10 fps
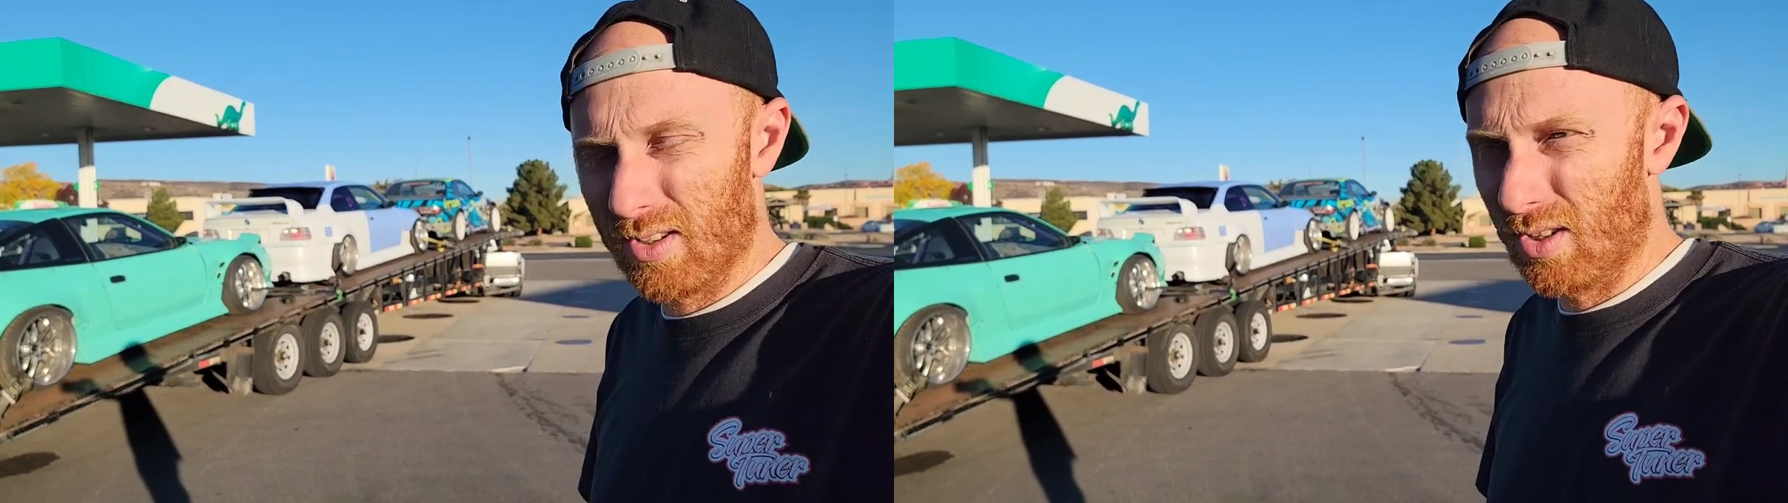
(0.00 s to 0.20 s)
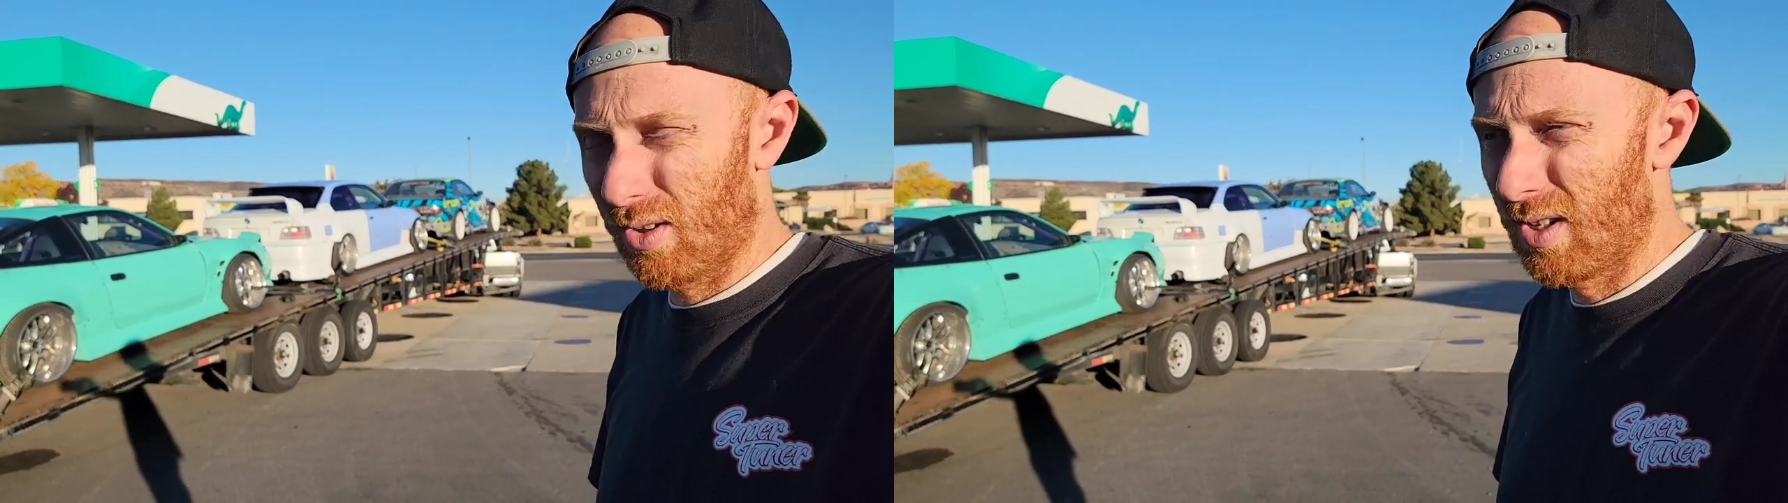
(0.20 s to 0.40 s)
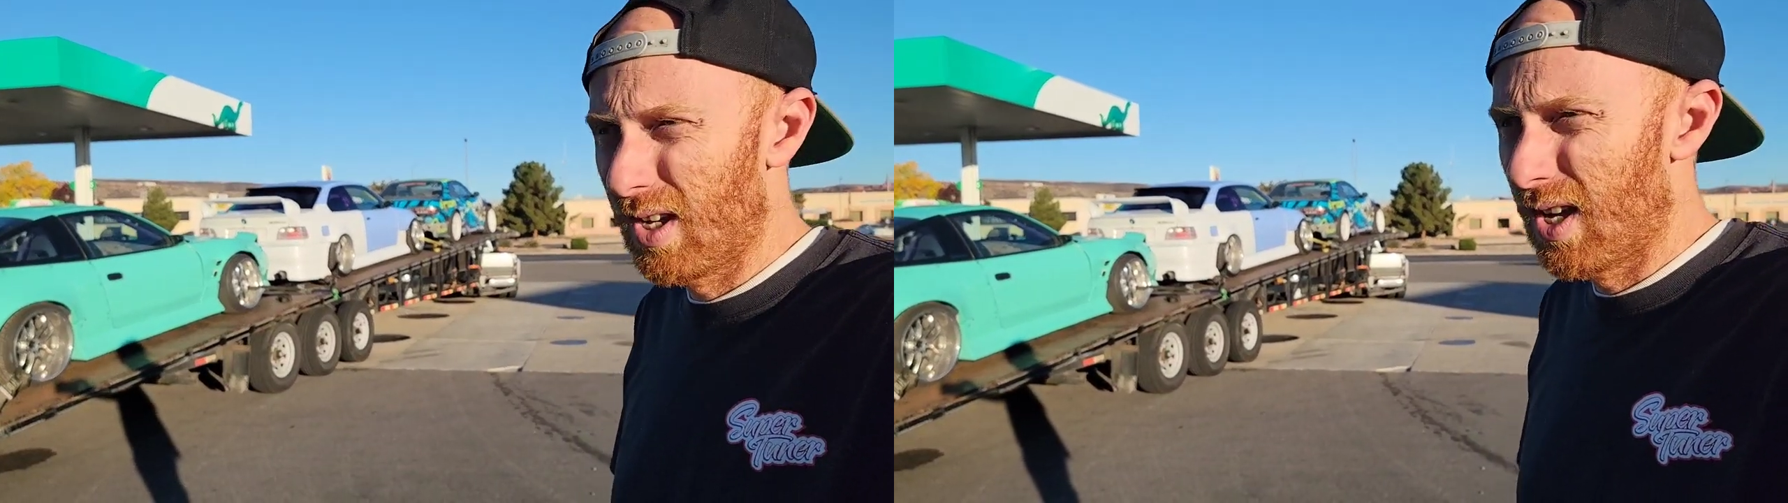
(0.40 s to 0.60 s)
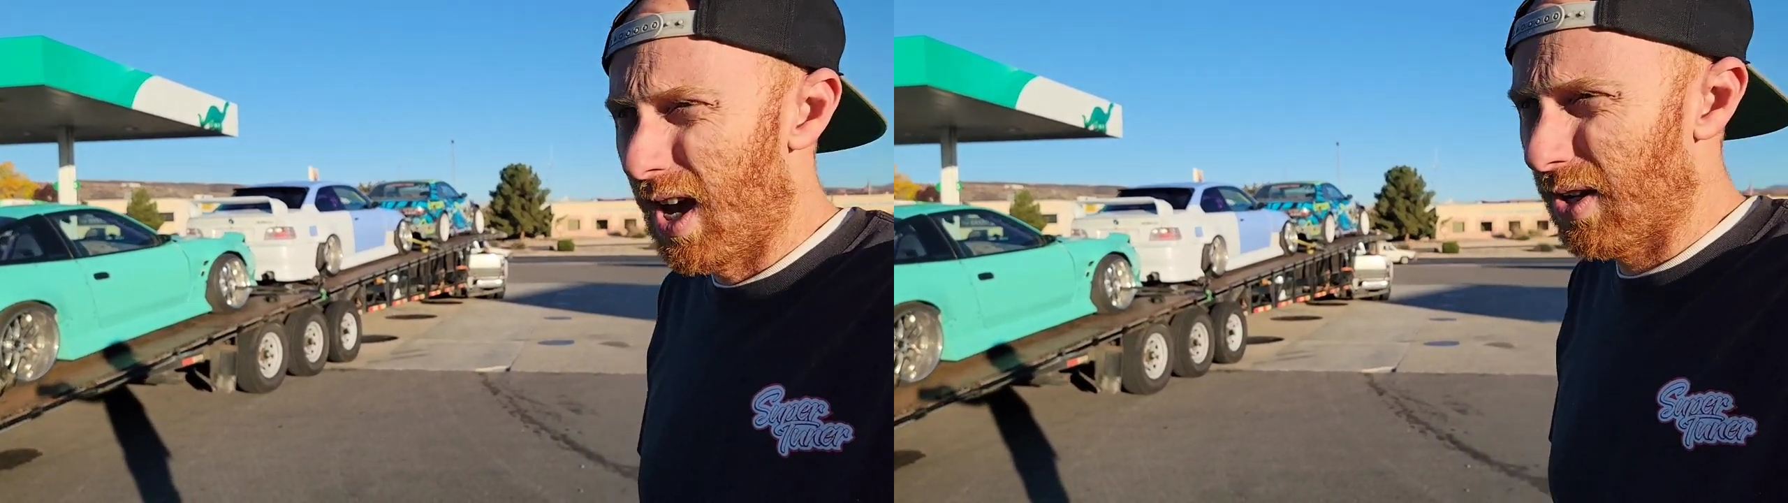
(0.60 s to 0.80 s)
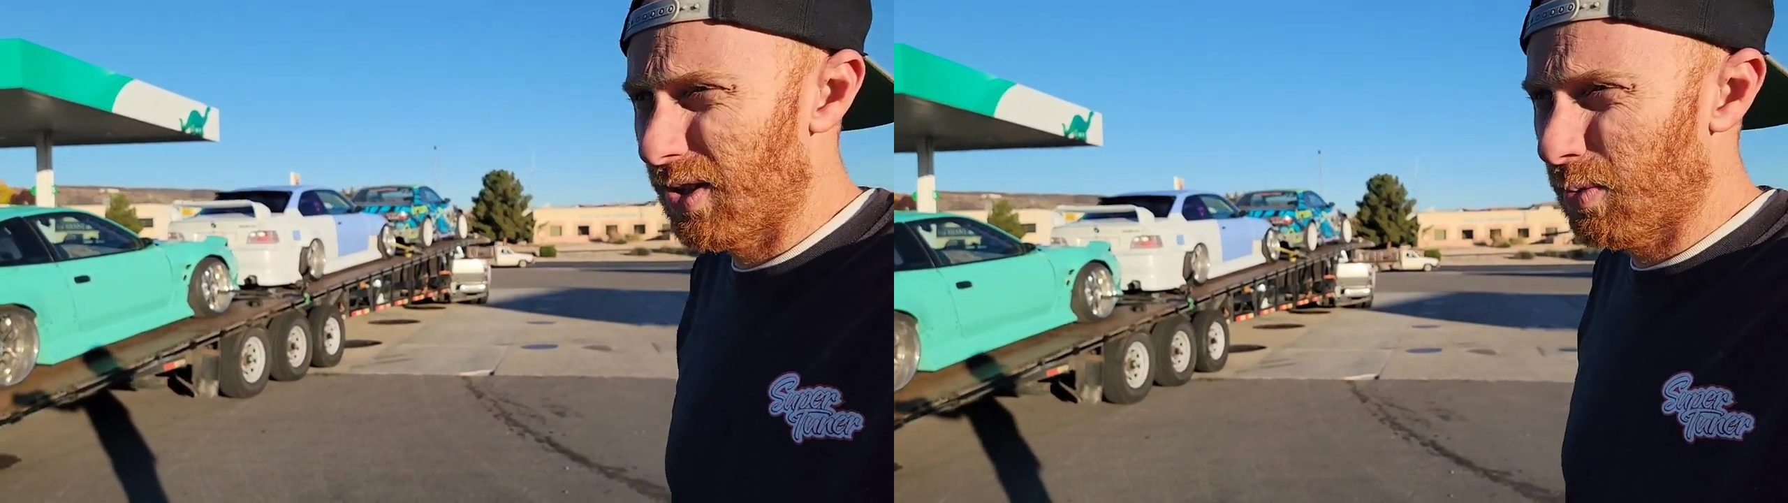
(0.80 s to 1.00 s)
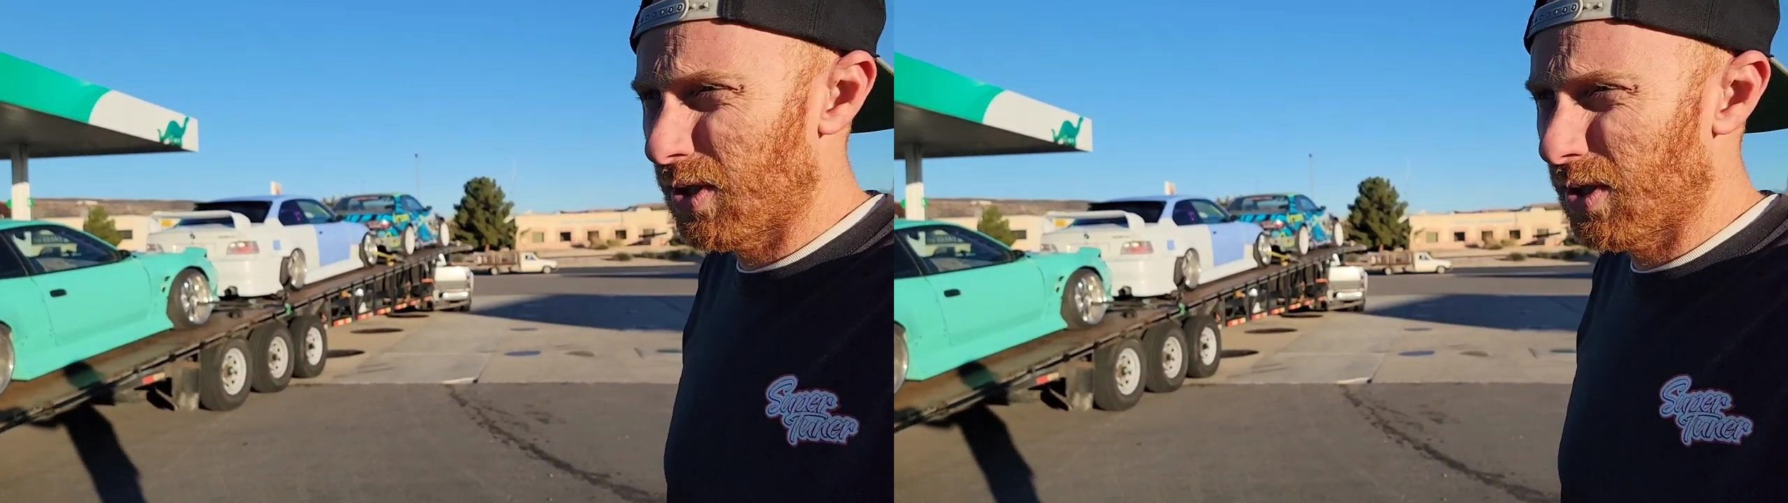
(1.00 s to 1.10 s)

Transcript: So I don't think we're